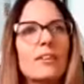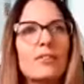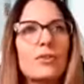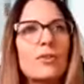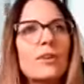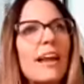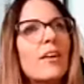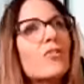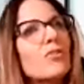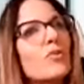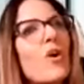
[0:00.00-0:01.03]
to get us
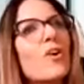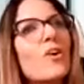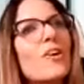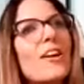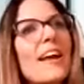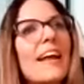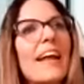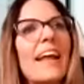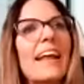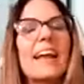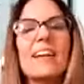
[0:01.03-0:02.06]
stronger,
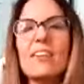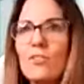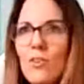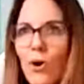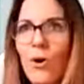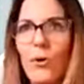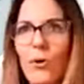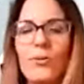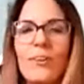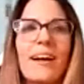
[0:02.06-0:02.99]
And I know,